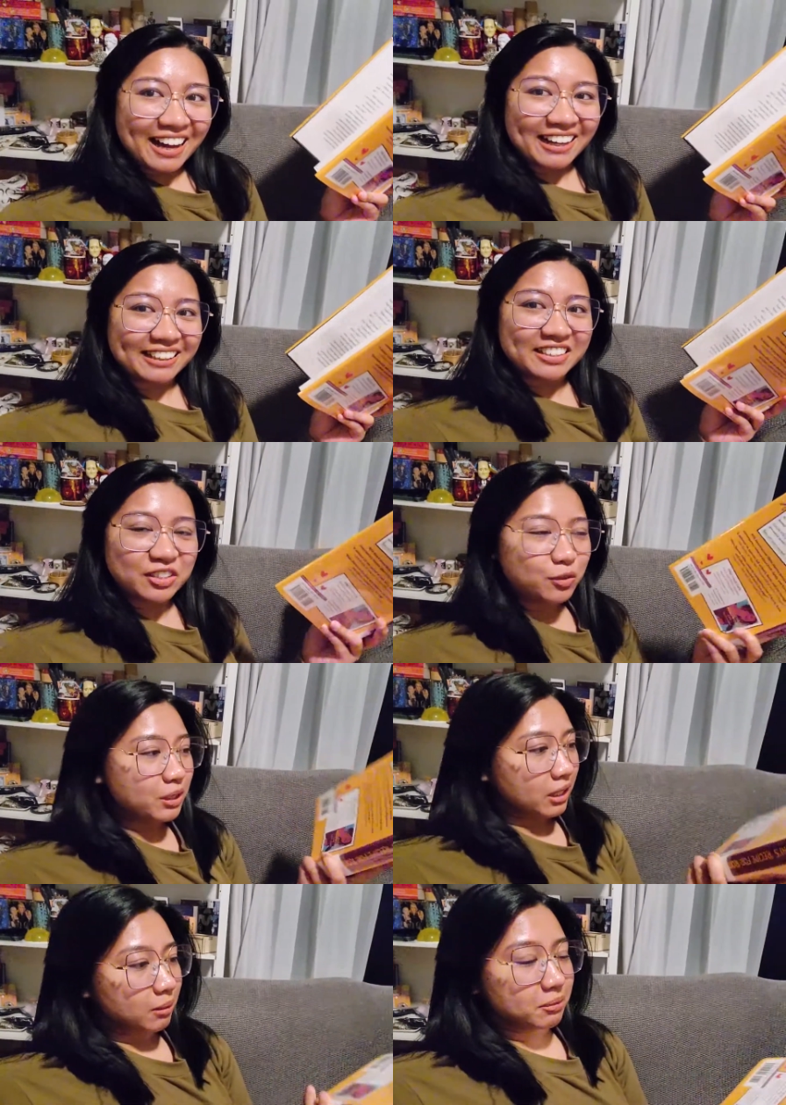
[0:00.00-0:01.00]
Hi, so
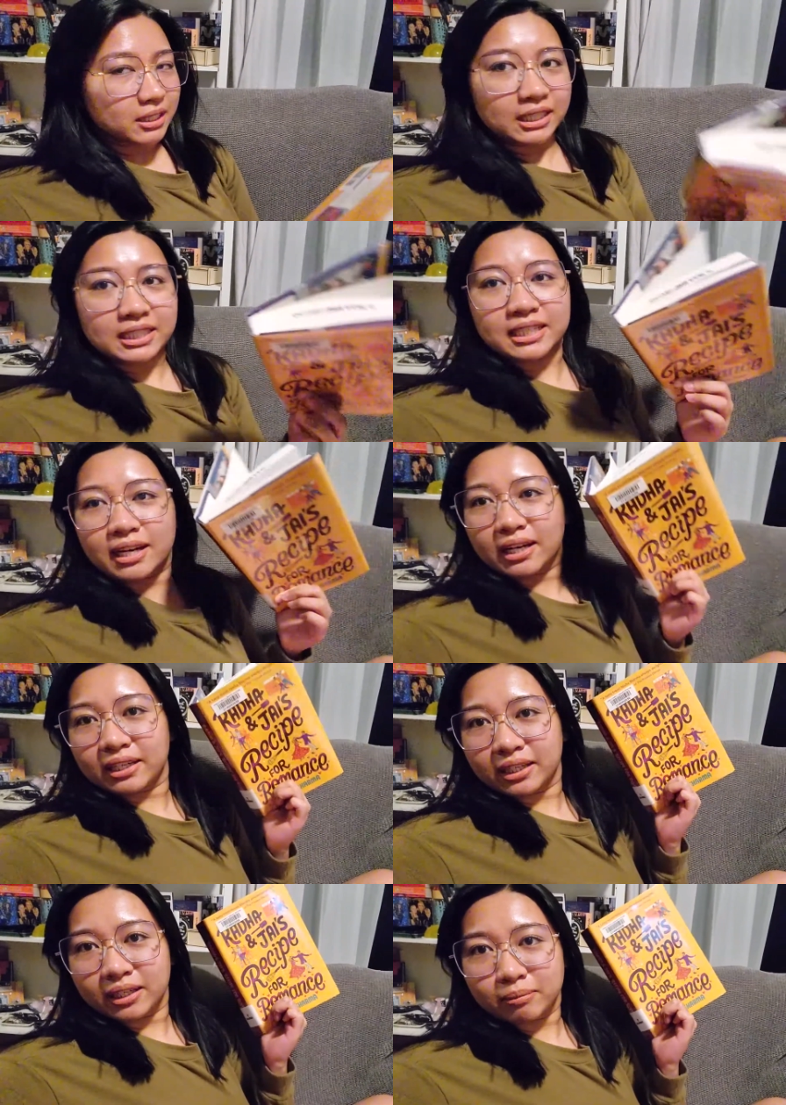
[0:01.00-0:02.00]
quick update. I
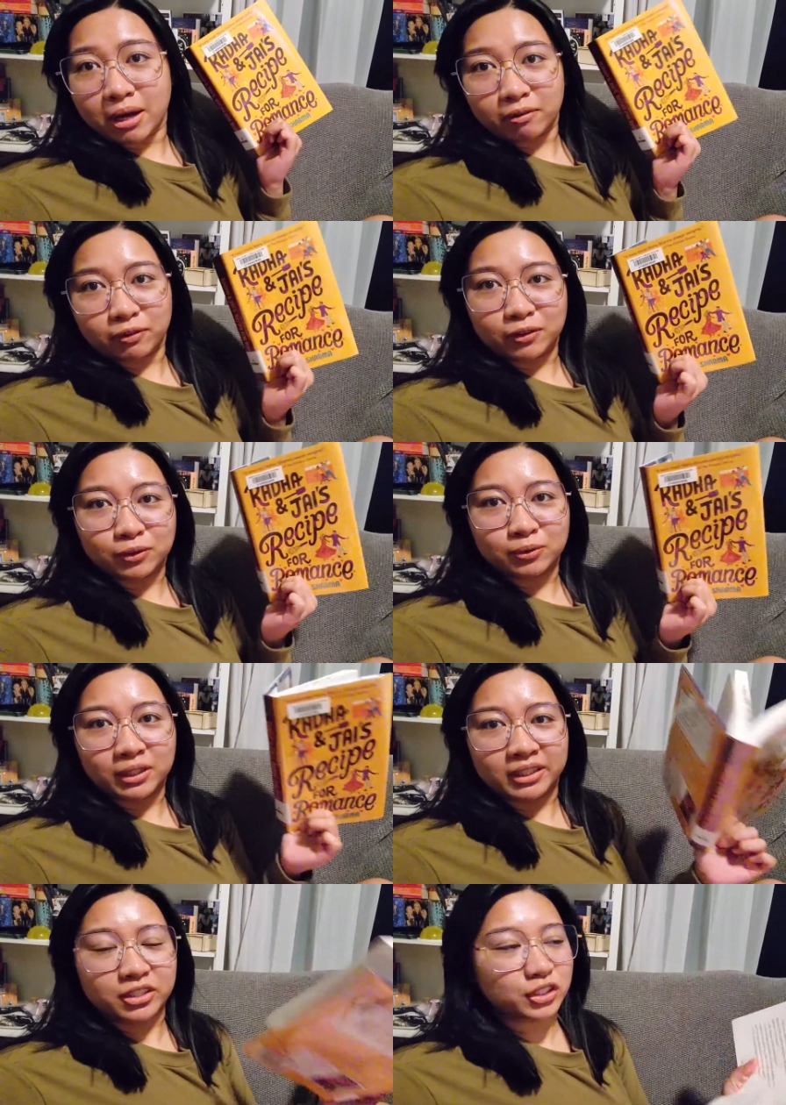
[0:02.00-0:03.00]
am halfway through
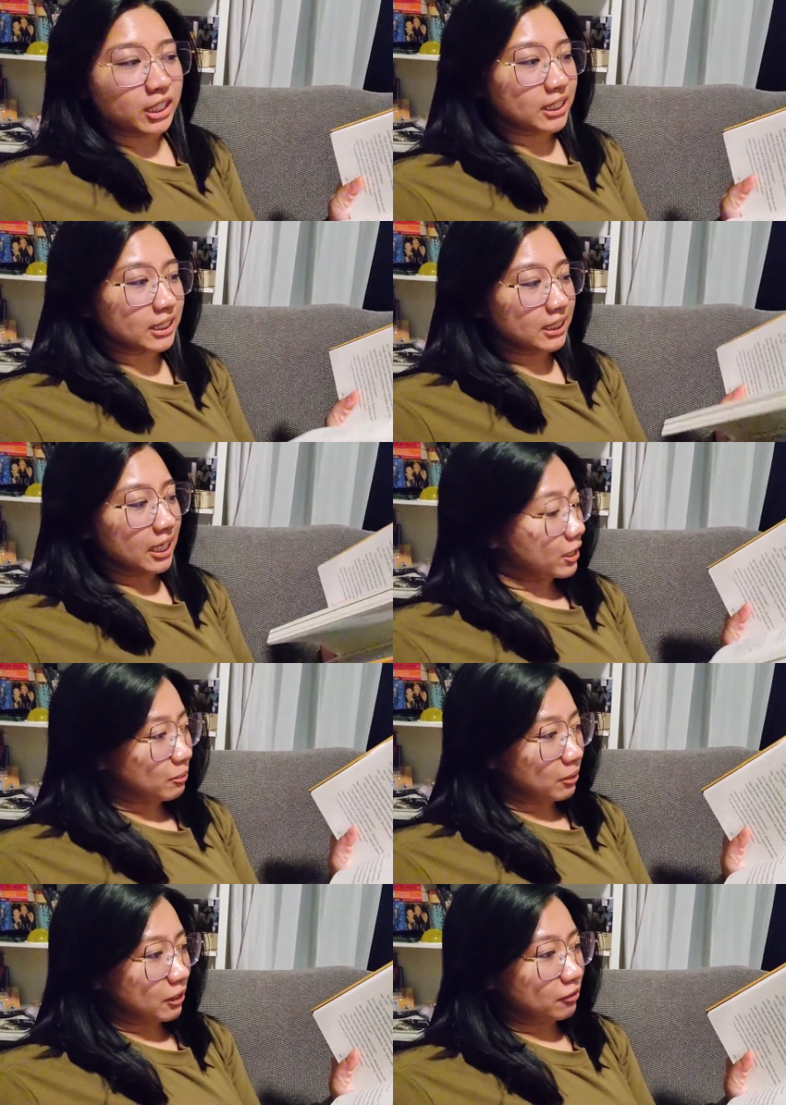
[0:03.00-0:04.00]
Radha and Jai's
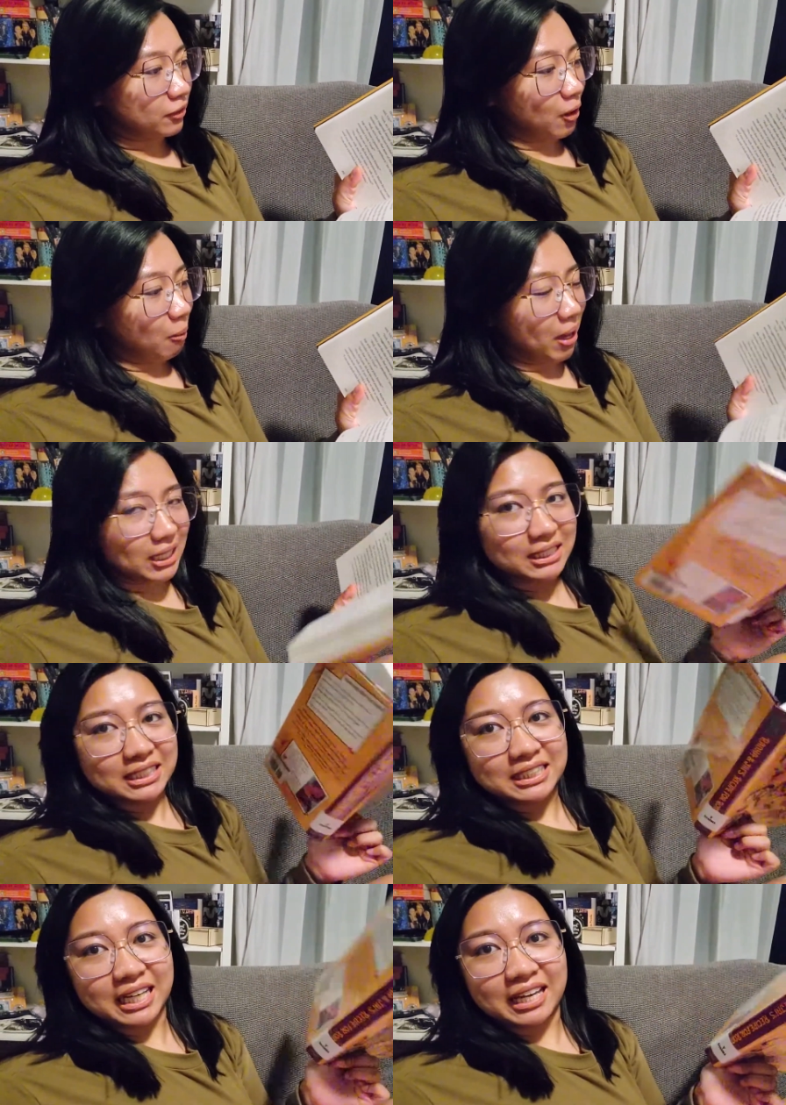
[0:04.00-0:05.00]
recipe for
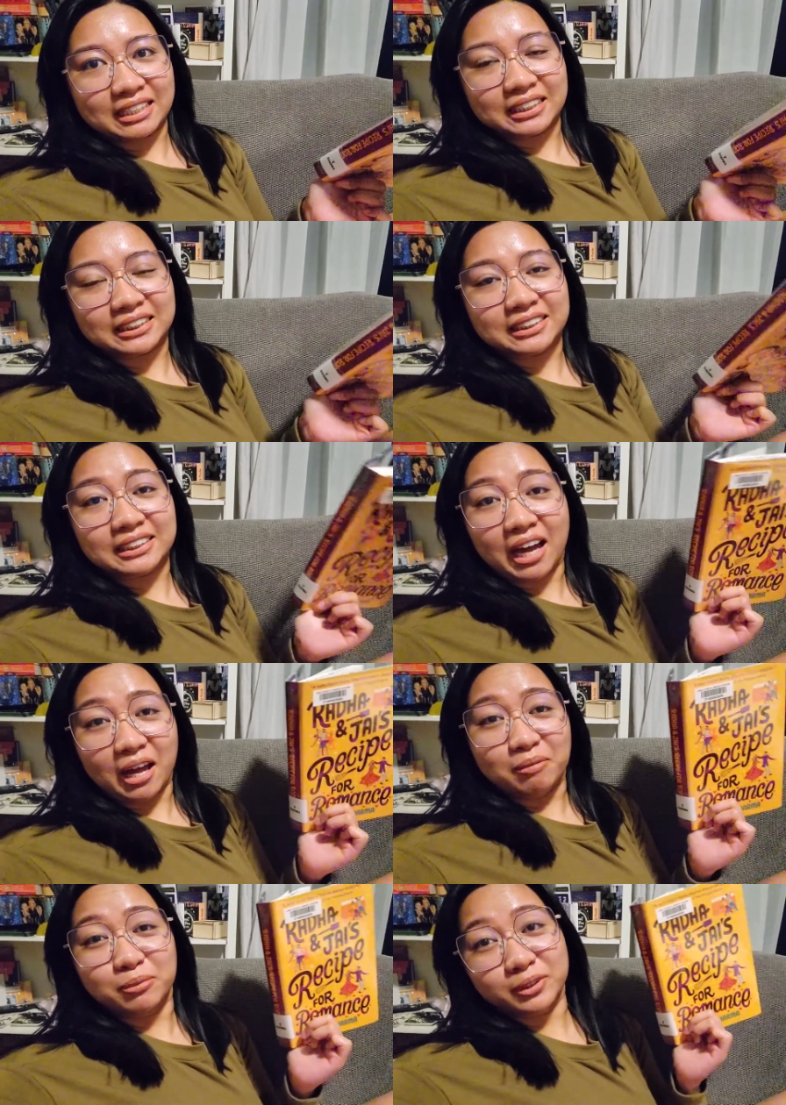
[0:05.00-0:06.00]
romance and
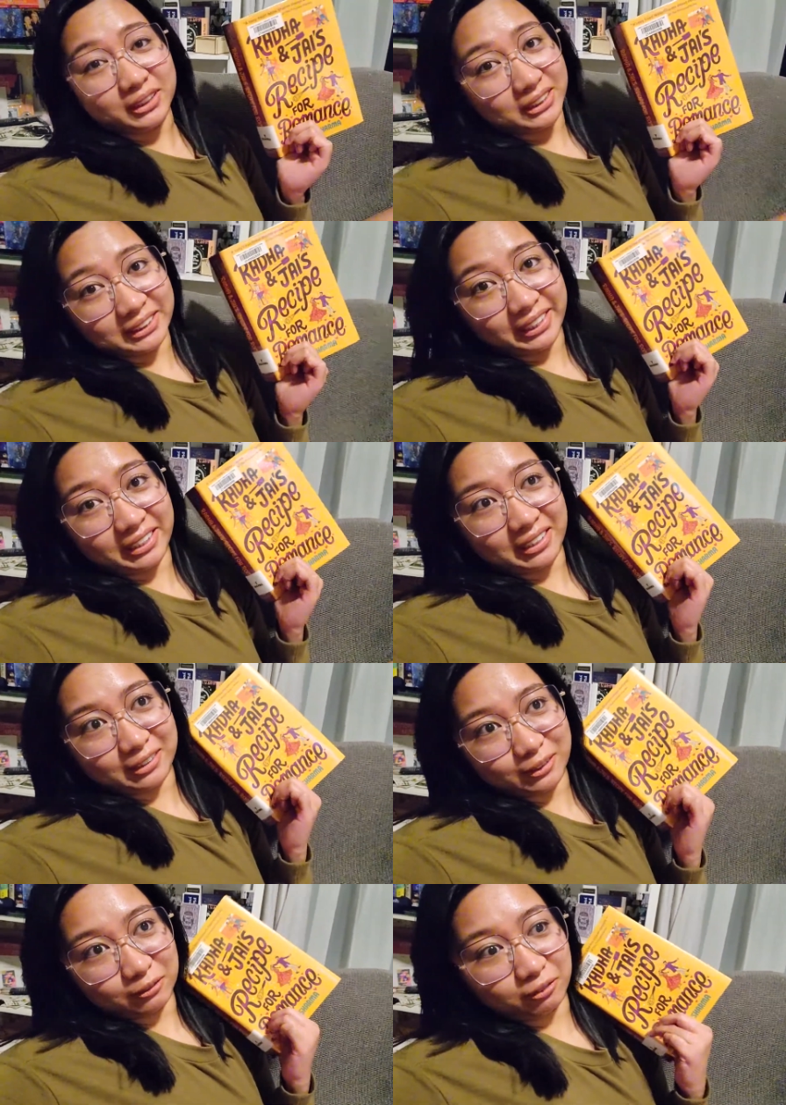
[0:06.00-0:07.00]
I'm really liking
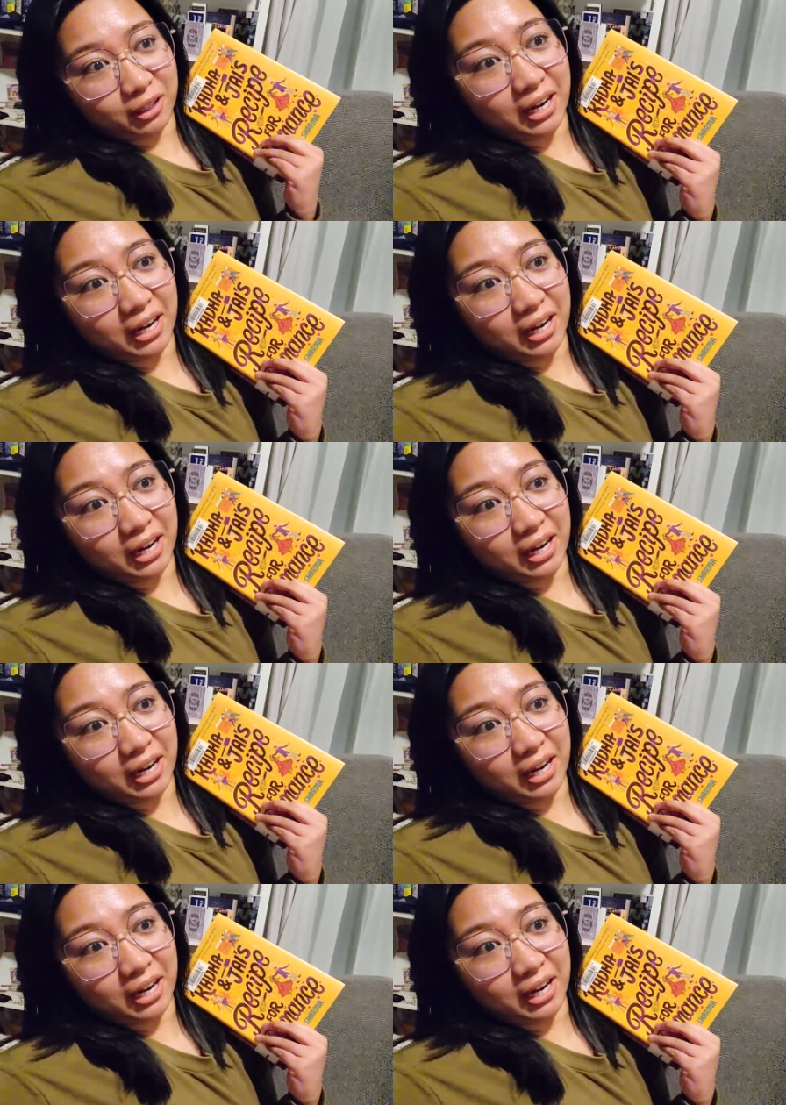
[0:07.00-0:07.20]
it so far.